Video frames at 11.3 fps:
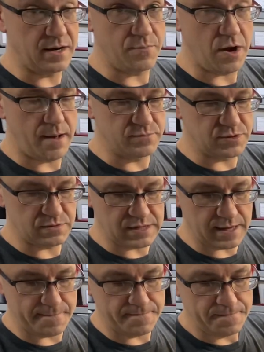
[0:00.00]
problems with
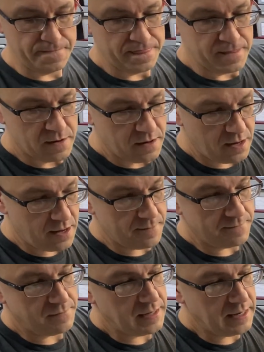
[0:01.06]
them.
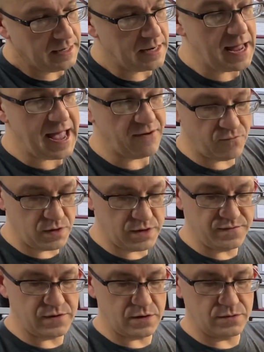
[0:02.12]
And I have one
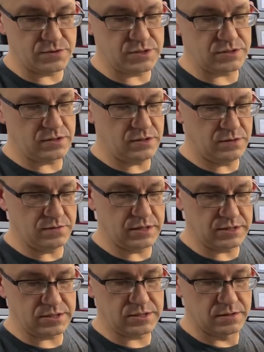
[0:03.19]
of those
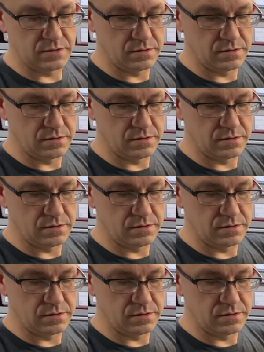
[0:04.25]
units,